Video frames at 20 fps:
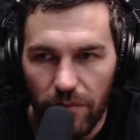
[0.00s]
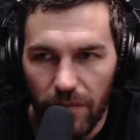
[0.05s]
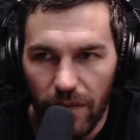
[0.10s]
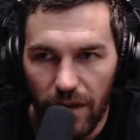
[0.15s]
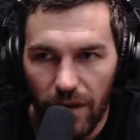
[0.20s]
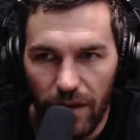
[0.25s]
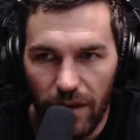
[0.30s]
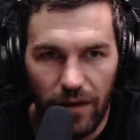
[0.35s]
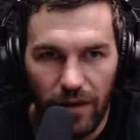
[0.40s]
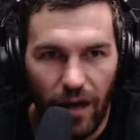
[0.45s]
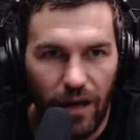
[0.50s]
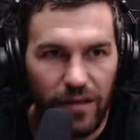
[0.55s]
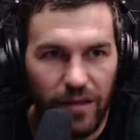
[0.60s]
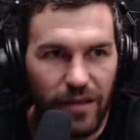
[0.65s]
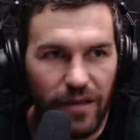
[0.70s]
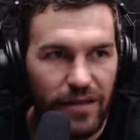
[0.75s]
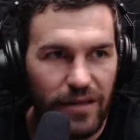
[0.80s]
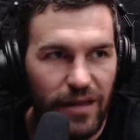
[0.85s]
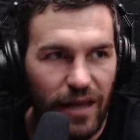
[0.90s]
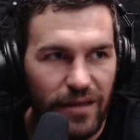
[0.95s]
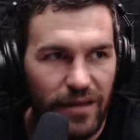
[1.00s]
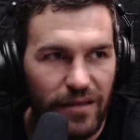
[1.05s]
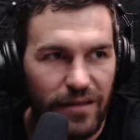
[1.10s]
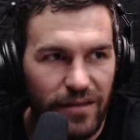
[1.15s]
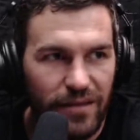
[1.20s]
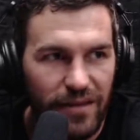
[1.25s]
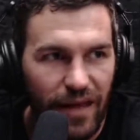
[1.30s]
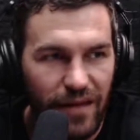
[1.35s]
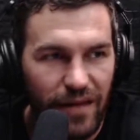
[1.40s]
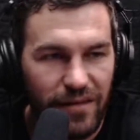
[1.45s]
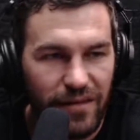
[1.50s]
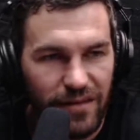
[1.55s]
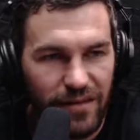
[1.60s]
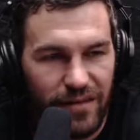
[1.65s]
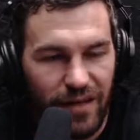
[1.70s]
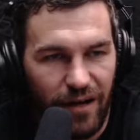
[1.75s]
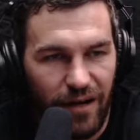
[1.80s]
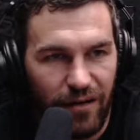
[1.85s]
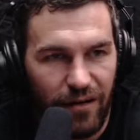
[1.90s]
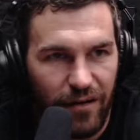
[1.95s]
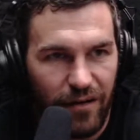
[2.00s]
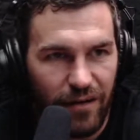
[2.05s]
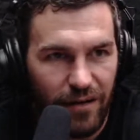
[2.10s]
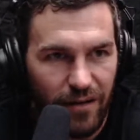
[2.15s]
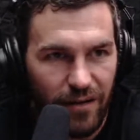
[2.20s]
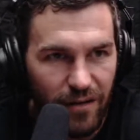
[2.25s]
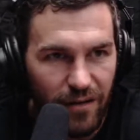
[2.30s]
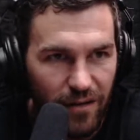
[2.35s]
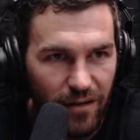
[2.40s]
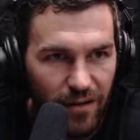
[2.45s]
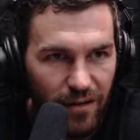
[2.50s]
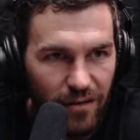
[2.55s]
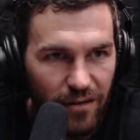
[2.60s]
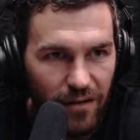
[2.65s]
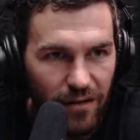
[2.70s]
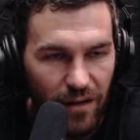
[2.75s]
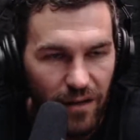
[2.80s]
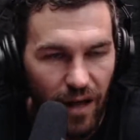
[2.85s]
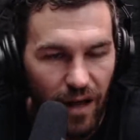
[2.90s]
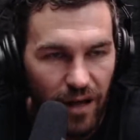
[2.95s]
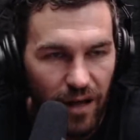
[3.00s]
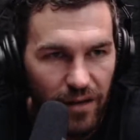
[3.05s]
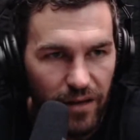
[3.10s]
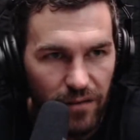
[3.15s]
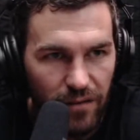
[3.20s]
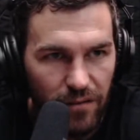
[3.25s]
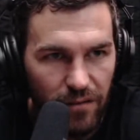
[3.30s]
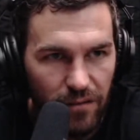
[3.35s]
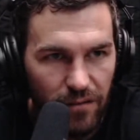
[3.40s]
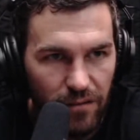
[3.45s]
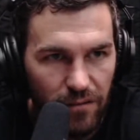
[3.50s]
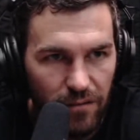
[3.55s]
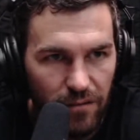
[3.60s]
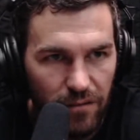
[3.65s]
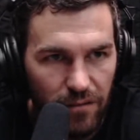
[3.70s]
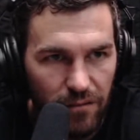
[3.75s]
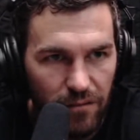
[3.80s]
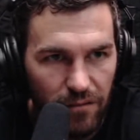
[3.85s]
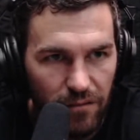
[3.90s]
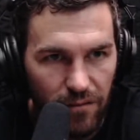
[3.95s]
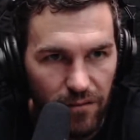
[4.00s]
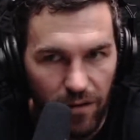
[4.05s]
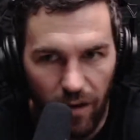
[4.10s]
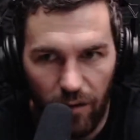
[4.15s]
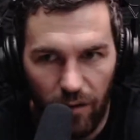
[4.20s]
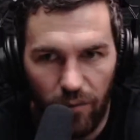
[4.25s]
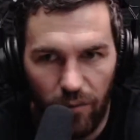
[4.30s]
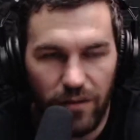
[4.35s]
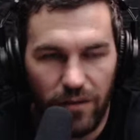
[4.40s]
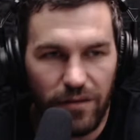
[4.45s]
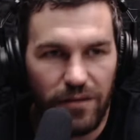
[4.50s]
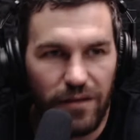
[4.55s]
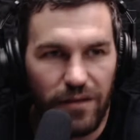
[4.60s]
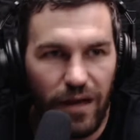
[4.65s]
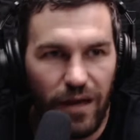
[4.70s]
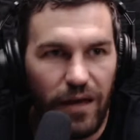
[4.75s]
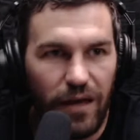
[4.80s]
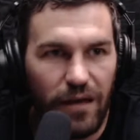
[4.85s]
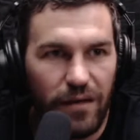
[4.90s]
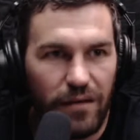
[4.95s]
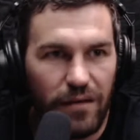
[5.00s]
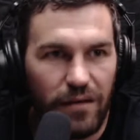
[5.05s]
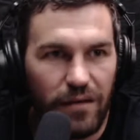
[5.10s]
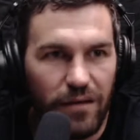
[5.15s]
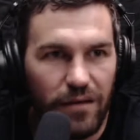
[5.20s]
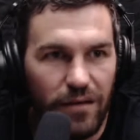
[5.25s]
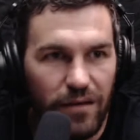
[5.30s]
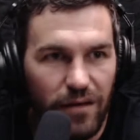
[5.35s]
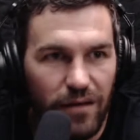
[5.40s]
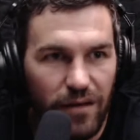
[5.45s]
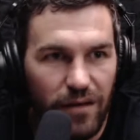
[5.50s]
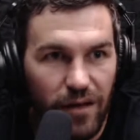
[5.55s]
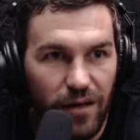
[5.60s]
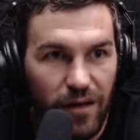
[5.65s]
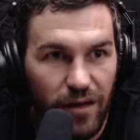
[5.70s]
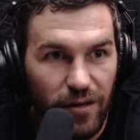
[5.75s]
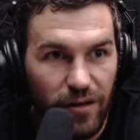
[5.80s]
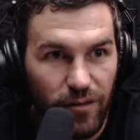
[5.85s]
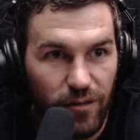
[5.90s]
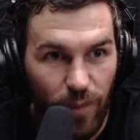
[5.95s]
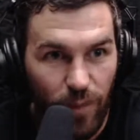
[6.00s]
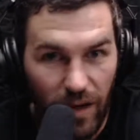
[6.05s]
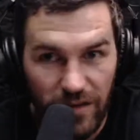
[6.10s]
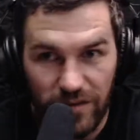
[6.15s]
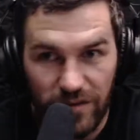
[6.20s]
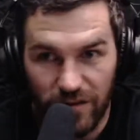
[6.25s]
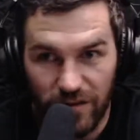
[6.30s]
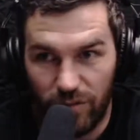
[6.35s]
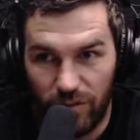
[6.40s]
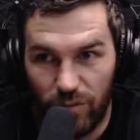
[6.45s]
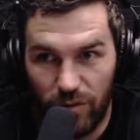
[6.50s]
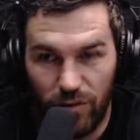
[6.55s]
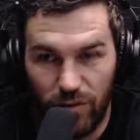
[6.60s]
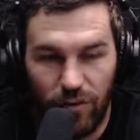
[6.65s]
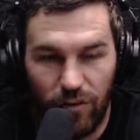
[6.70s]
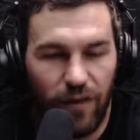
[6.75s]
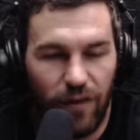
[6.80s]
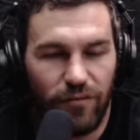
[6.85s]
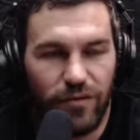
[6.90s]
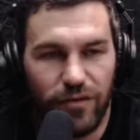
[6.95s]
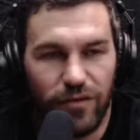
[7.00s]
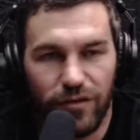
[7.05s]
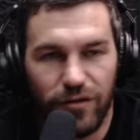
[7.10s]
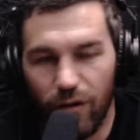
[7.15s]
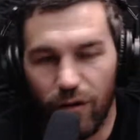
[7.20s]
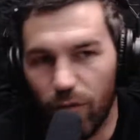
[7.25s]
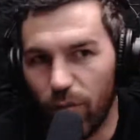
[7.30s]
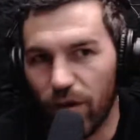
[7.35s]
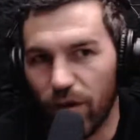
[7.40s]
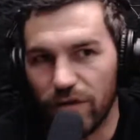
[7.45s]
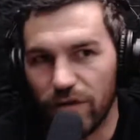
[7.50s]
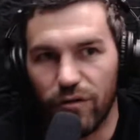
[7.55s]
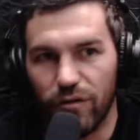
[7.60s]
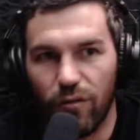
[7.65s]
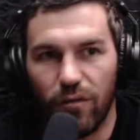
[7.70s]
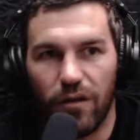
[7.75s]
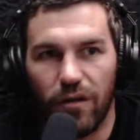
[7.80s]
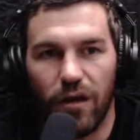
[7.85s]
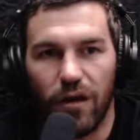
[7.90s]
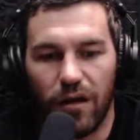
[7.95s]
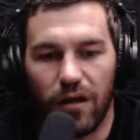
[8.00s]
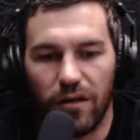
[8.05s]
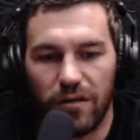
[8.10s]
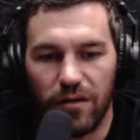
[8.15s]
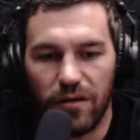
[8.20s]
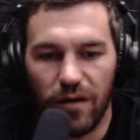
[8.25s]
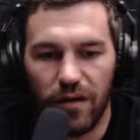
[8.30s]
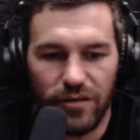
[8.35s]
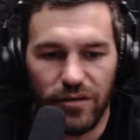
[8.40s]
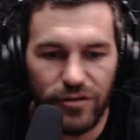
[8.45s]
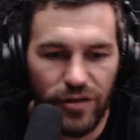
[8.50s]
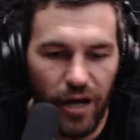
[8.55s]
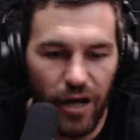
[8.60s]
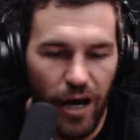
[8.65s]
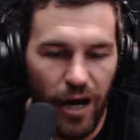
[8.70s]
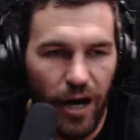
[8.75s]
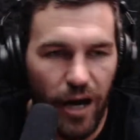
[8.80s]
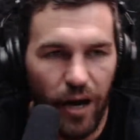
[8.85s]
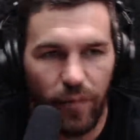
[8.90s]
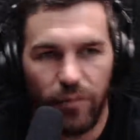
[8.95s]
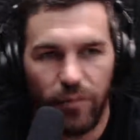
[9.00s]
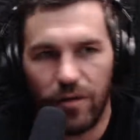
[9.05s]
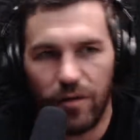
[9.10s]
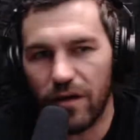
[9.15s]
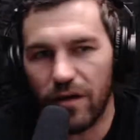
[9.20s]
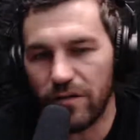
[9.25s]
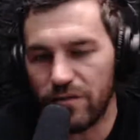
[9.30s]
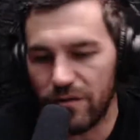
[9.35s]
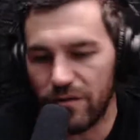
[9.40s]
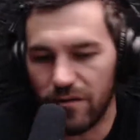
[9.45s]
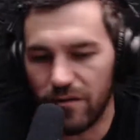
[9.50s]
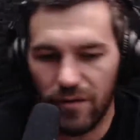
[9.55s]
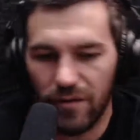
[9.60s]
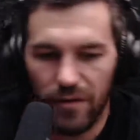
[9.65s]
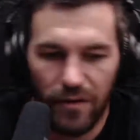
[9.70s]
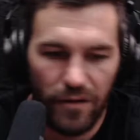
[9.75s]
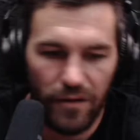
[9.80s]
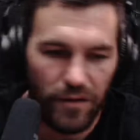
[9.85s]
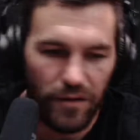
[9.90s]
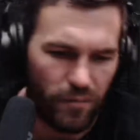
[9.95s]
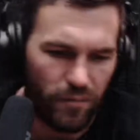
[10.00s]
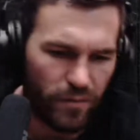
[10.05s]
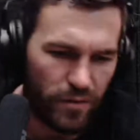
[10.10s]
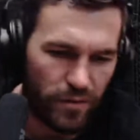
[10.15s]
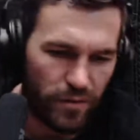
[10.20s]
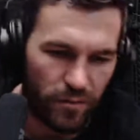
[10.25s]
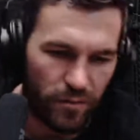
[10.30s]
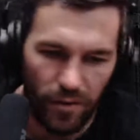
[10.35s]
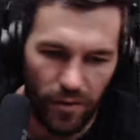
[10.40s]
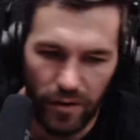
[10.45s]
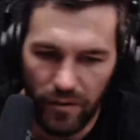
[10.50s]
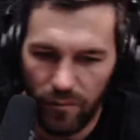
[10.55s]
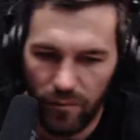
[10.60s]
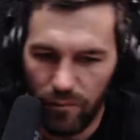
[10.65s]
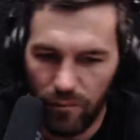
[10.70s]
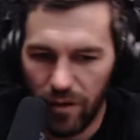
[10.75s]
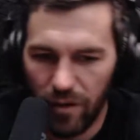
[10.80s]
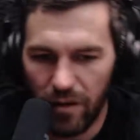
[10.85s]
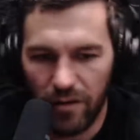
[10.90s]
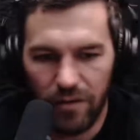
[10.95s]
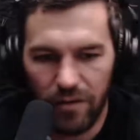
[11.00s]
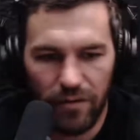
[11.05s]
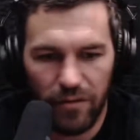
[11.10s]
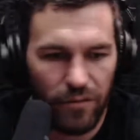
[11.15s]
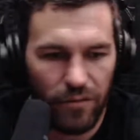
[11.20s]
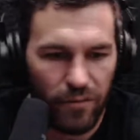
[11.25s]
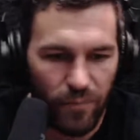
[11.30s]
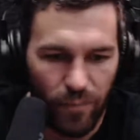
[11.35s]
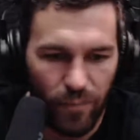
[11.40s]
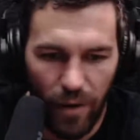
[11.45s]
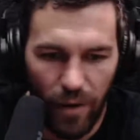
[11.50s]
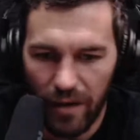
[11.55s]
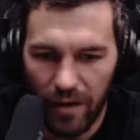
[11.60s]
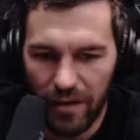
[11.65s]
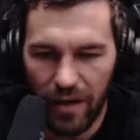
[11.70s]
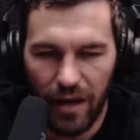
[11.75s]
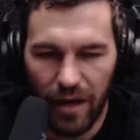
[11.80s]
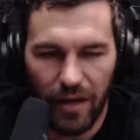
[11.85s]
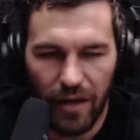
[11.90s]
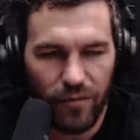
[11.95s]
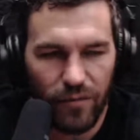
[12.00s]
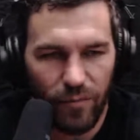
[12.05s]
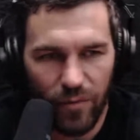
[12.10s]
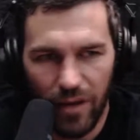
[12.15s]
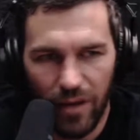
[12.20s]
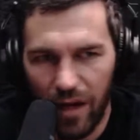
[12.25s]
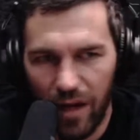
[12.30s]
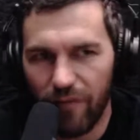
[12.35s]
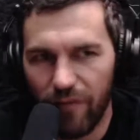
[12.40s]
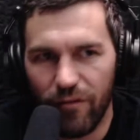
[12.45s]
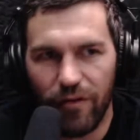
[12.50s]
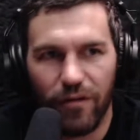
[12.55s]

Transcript: Yeah, I think that's necessary to not go insane, especially when you have so much going on. You got a job, you got whether you're writing a book, you're doing a podcast or whatever,